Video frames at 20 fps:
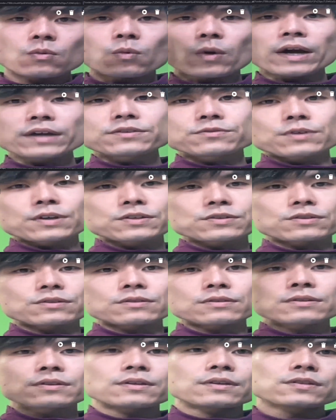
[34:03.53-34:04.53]
y
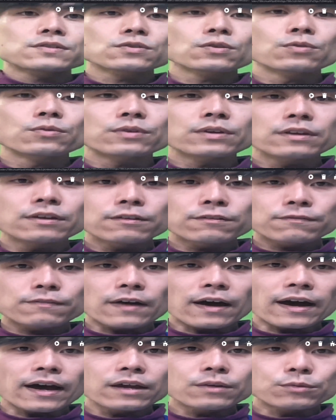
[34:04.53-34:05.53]
direction. So
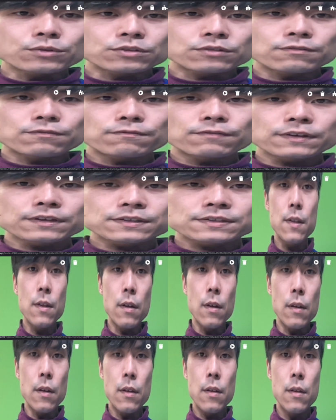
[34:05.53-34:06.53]
if I want to fix
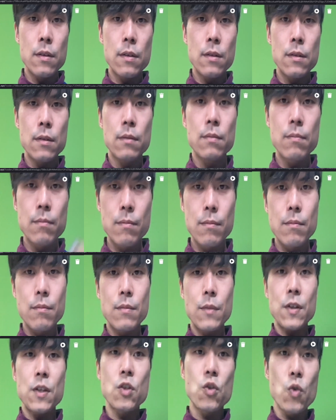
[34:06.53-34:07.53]
the
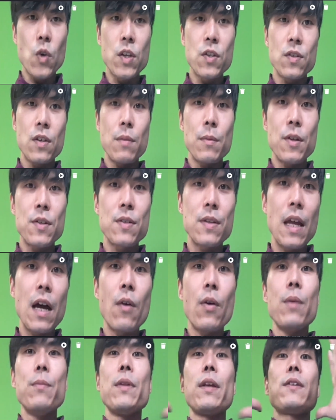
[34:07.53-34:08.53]
stretched image,
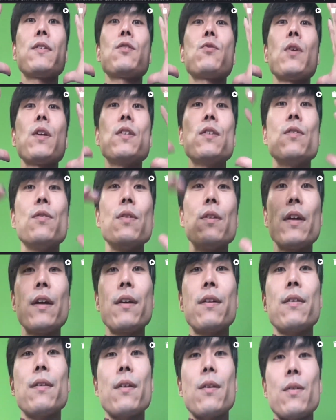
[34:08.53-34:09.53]
now I'm like stretched on
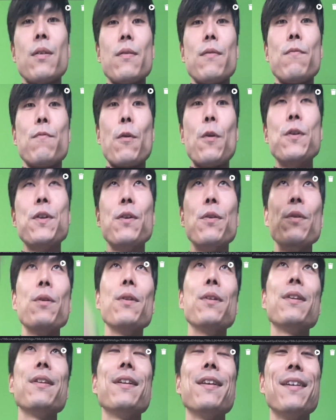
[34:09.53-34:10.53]
like
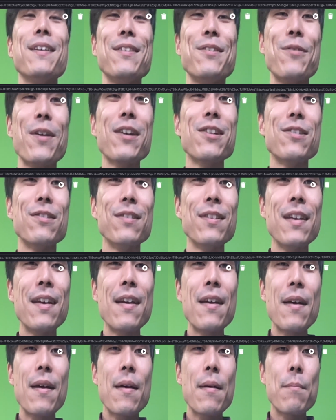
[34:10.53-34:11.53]
vertical direction,
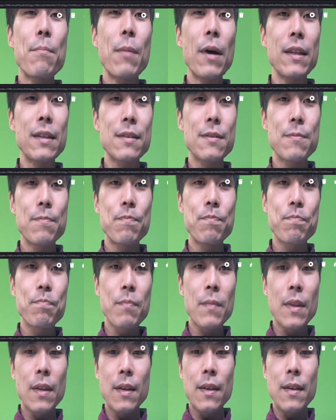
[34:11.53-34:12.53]
but
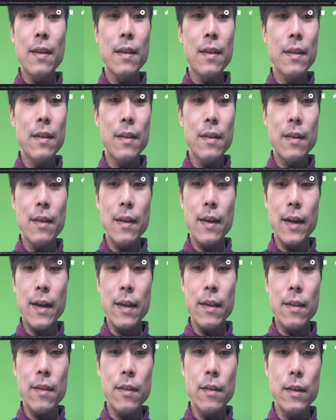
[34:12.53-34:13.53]

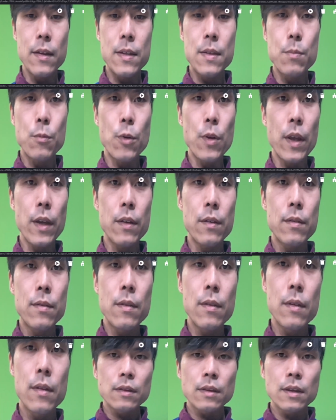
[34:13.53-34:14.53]
I think it's more like
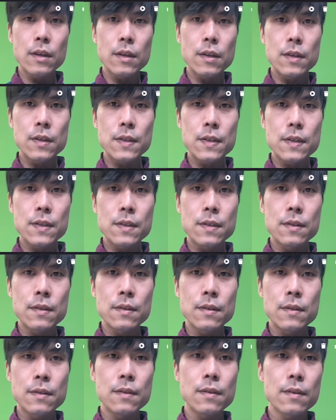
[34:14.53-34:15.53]

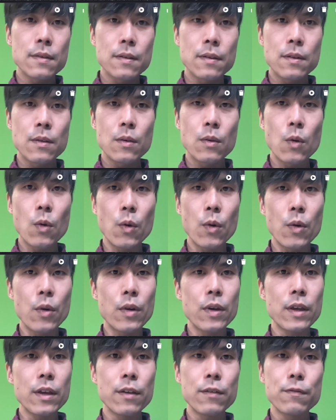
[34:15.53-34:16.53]
this.
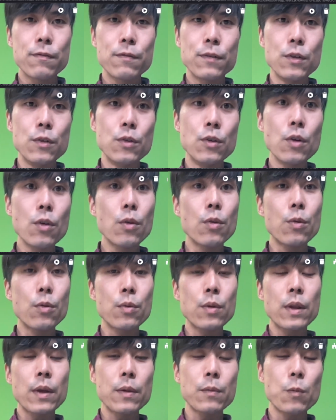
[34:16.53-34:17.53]
Or if you know
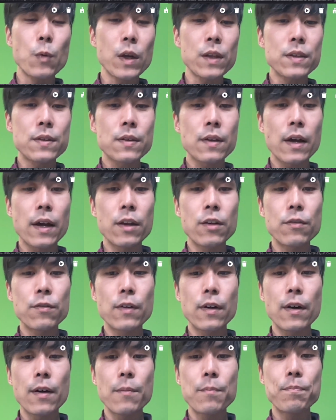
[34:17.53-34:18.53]
what kind of